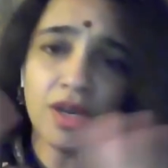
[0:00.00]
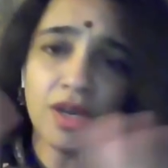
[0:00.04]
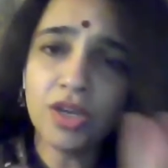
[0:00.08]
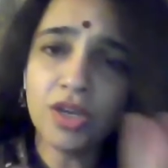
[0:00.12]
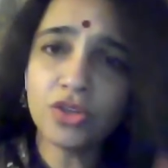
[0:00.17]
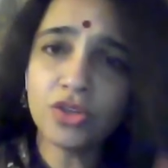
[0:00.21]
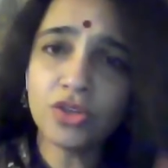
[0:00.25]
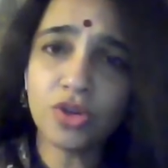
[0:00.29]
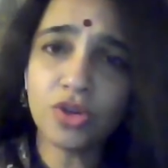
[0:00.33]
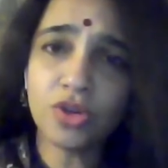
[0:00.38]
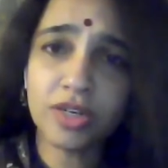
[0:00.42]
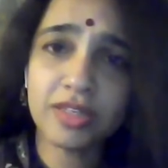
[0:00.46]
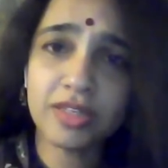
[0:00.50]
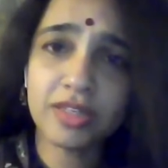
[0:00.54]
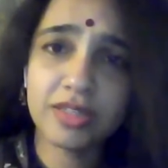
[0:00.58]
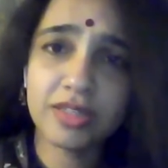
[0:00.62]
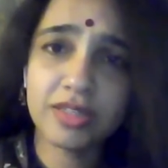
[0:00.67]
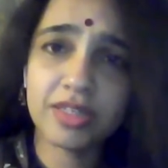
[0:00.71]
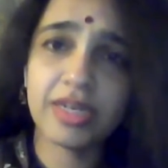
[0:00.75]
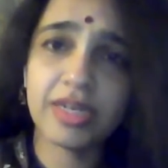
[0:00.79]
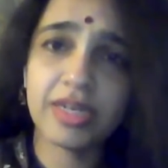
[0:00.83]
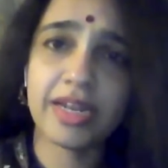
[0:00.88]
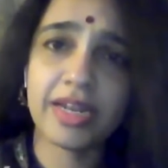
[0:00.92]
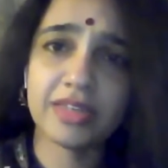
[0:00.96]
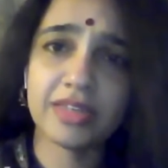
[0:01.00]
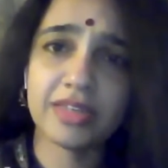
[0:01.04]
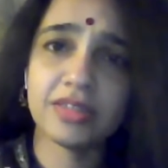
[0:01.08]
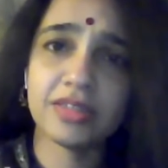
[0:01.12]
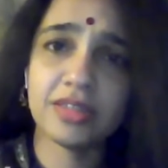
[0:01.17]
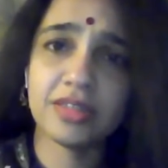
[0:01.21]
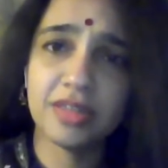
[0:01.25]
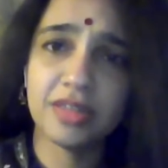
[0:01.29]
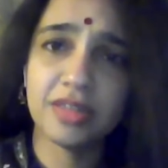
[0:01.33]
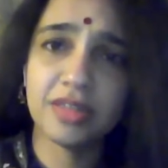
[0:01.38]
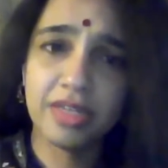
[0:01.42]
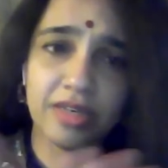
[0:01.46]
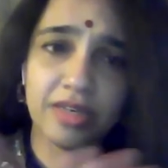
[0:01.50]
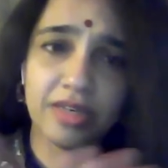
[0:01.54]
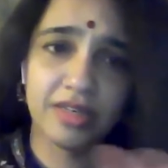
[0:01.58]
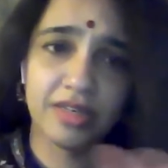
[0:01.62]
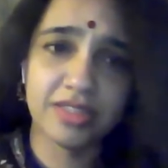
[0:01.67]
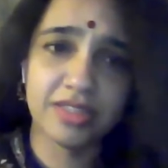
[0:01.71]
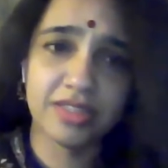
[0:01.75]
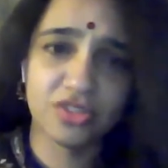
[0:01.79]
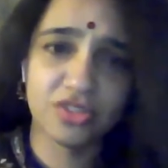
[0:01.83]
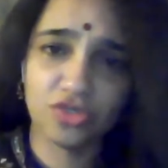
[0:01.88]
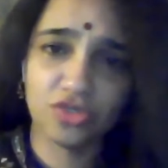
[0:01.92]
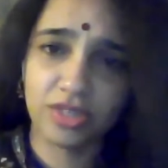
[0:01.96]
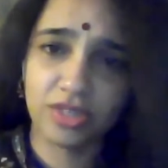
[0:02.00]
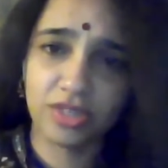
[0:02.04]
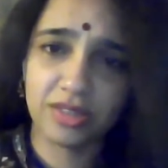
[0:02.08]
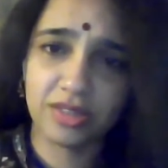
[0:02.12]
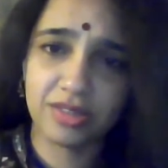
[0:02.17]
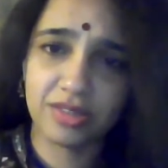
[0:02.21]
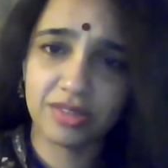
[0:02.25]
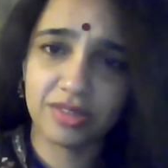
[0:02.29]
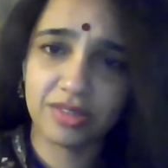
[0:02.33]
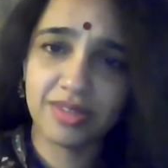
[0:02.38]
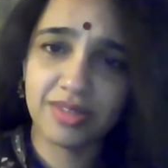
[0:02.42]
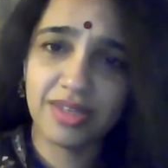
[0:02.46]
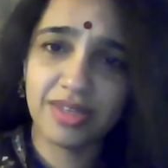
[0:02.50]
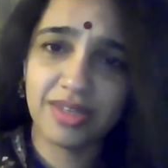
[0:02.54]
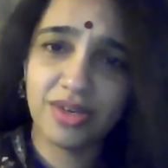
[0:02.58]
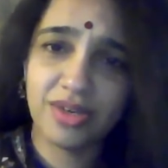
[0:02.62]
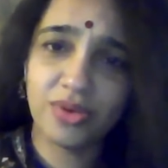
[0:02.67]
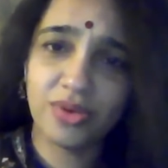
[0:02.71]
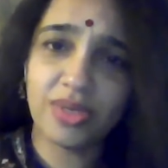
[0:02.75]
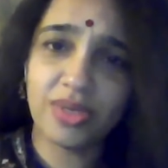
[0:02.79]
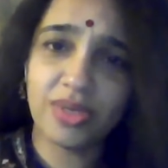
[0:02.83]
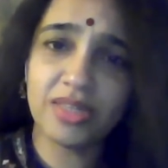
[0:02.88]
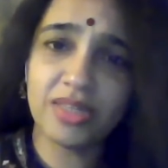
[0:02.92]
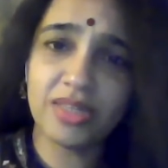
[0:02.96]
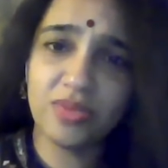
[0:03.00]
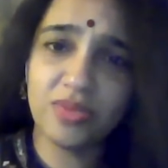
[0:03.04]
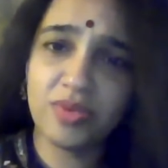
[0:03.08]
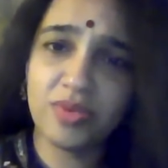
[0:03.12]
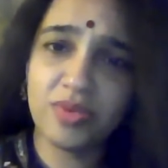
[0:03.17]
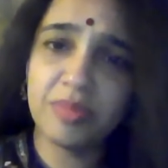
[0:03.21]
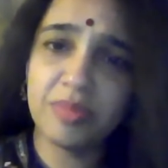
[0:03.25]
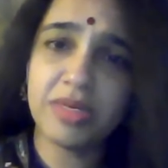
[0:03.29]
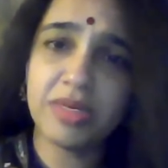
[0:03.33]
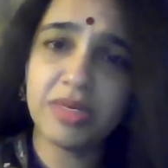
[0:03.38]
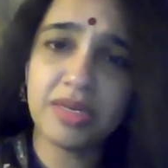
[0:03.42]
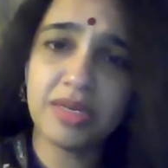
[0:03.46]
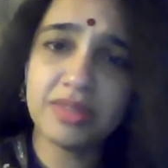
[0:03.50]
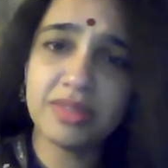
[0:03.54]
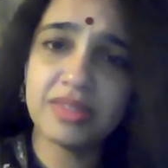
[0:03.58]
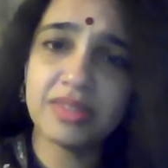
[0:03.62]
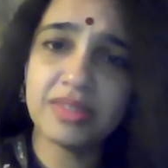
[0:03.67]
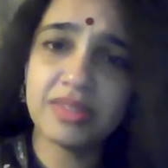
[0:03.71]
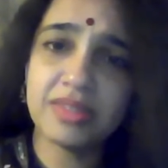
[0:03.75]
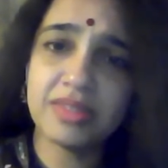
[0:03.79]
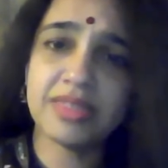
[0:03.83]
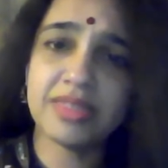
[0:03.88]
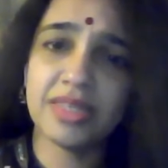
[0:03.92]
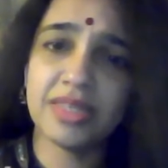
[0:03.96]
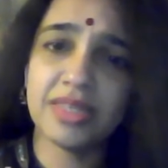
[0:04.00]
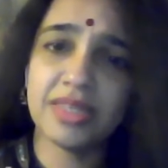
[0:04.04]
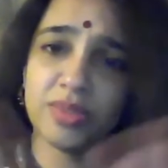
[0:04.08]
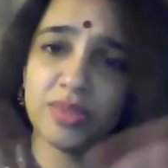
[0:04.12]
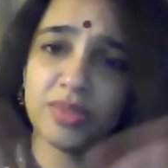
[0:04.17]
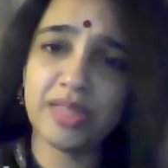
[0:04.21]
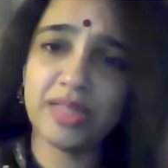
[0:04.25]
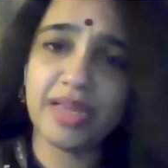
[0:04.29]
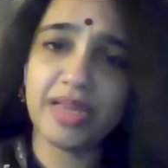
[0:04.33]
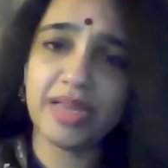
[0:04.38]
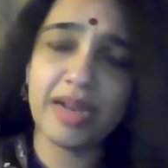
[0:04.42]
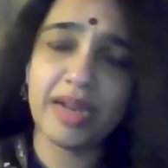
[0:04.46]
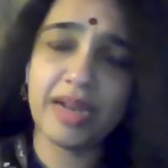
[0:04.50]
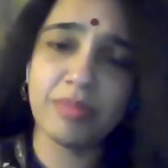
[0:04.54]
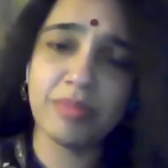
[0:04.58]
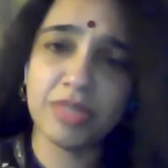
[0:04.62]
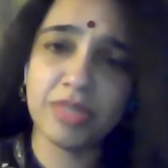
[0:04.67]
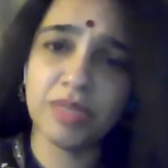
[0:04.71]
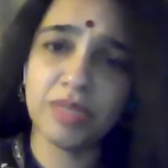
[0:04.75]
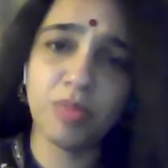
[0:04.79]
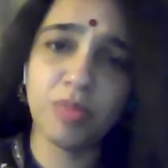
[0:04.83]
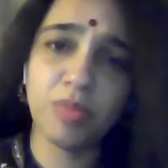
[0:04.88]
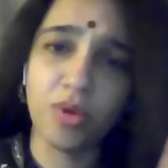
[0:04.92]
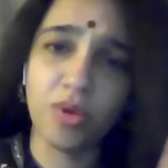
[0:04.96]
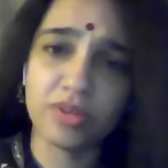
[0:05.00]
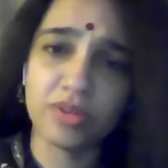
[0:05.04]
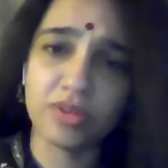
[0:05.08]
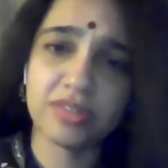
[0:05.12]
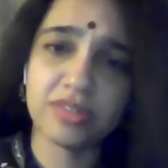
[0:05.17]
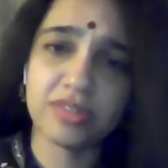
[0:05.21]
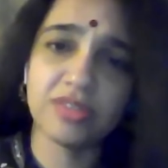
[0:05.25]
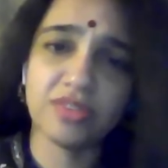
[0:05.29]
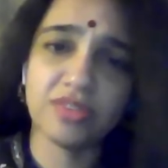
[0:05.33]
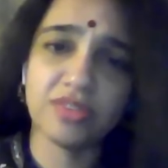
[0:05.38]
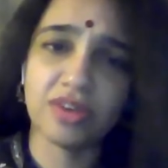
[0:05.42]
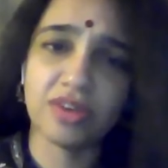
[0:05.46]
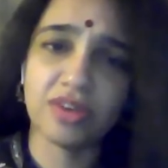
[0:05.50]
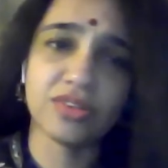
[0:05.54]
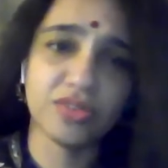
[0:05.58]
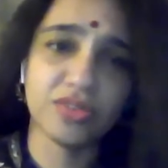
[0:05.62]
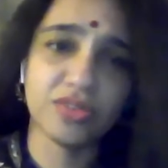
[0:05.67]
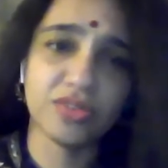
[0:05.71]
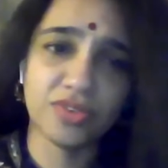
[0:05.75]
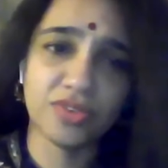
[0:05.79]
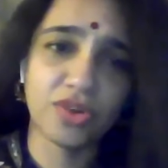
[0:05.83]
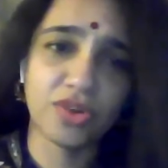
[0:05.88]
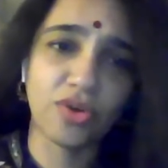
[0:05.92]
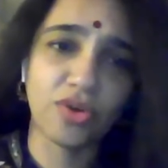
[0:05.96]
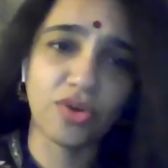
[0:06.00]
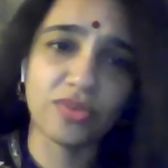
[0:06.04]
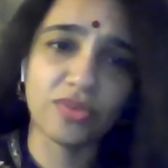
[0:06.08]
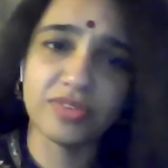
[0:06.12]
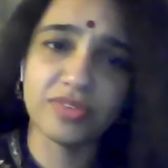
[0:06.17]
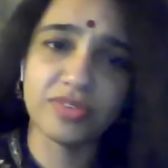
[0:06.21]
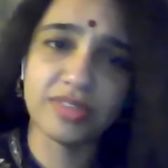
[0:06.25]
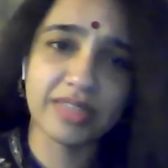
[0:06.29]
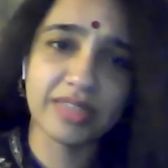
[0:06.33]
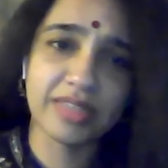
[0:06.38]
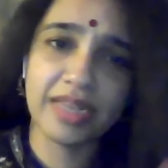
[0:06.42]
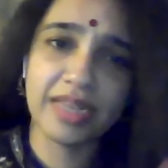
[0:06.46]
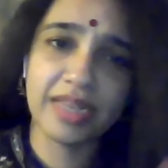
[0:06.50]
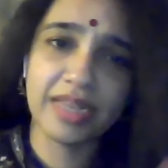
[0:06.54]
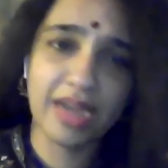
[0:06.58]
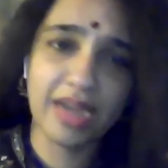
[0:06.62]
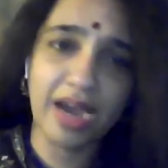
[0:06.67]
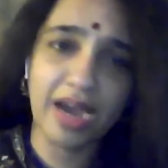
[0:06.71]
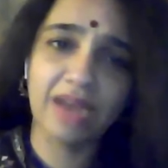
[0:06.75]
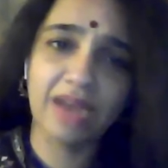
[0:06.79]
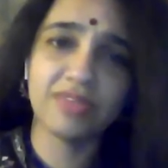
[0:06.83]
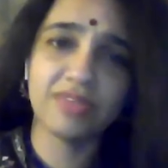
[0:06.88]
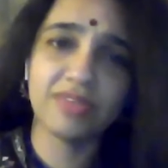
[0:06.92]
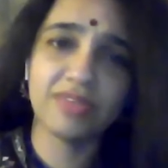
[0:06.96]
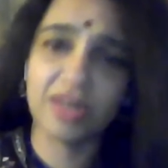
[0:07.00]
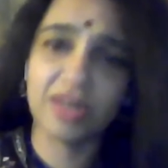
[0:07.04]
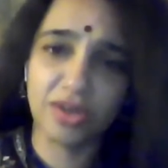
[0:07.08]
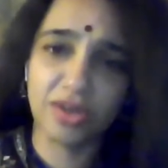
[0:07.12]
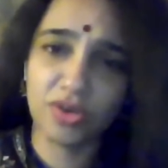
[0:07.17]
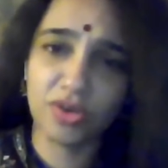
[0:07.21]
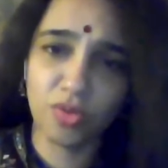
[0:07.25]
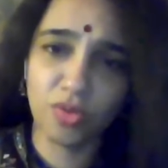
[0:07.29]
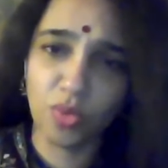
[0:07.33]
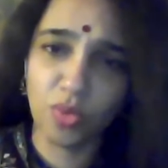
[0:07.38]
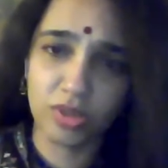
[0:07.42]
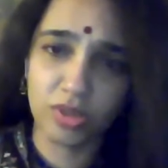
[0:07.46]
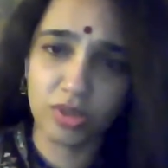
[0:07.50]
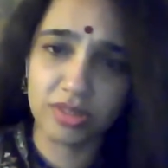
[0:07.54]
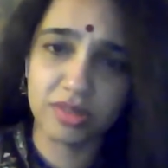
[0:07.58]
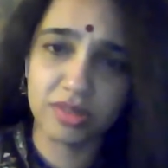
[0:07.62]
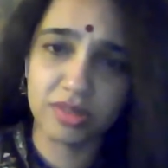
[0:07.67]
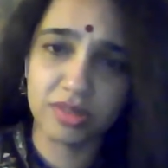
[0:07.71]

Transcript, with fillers: You're a collector in a district. Okay, mm-hmm. the women are sitting with their empty pots in front of your office saying, I've run out of water.